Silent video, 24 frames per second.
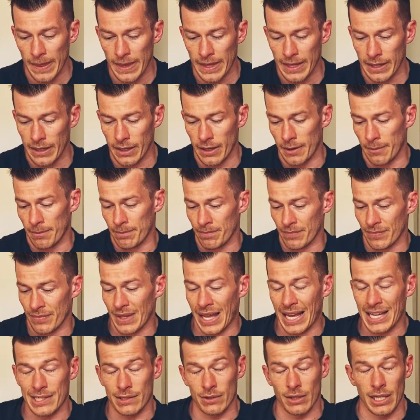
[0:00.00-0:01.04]

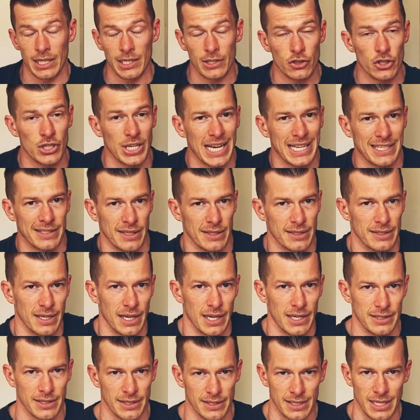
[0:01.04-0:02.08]
isolation
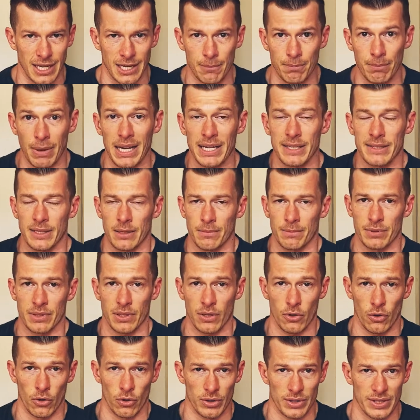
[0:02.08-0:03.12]
exercises like biceps
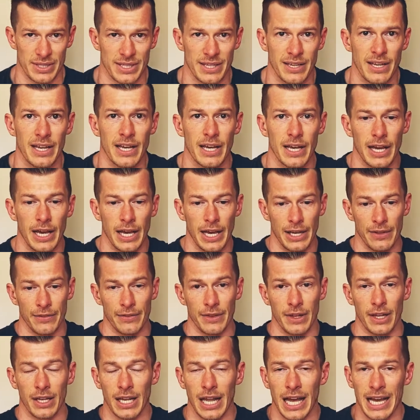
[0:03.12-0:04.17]
curls and the
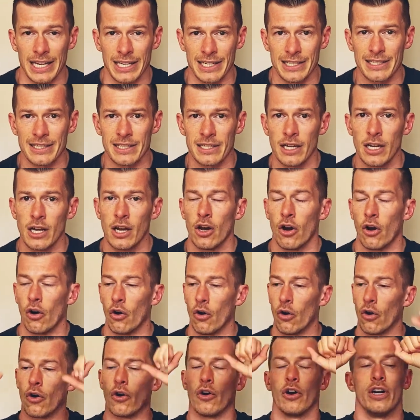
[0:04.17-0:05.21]
likes,
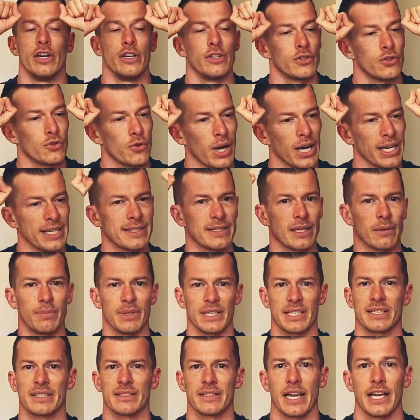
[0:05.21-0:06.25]
or tricep
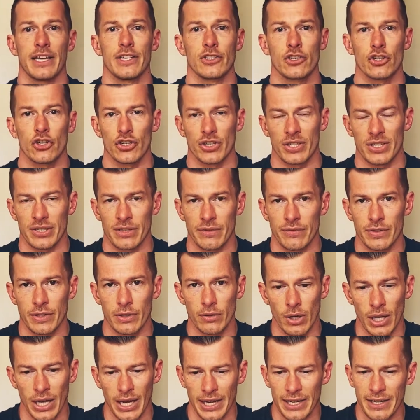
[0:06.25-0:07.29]
extensions if you
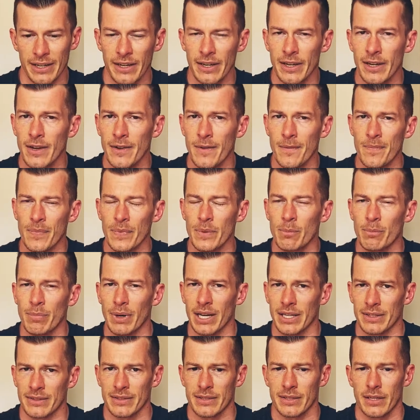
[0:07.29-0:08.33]
like.
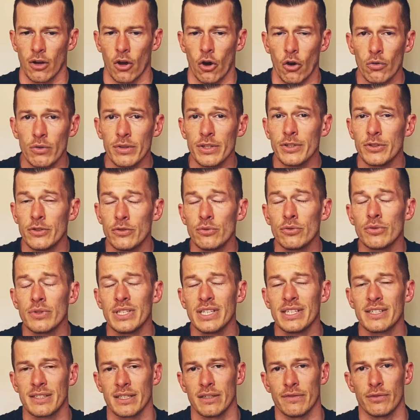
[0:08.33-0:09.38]
But only do
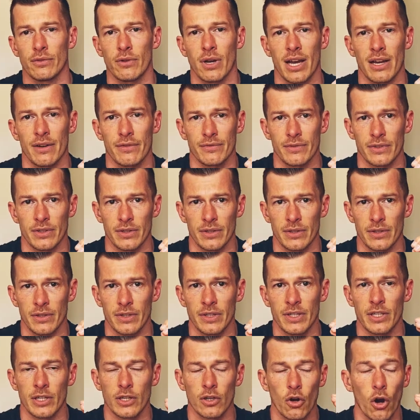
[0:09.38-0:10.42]
these if you have the
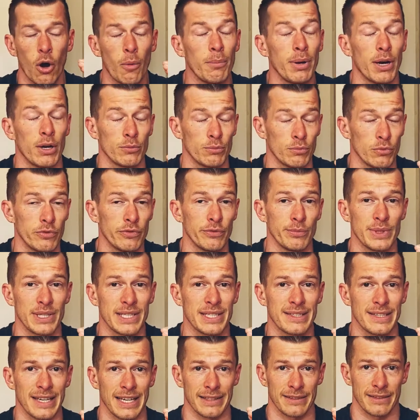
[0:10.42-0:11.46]
compound movement
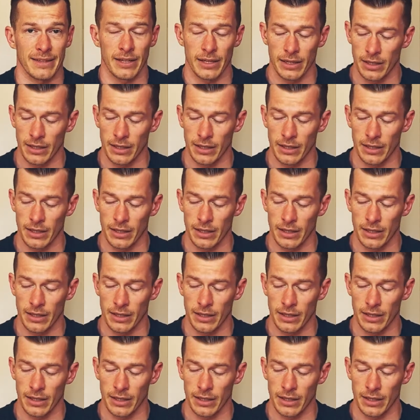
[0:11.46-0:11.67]
set.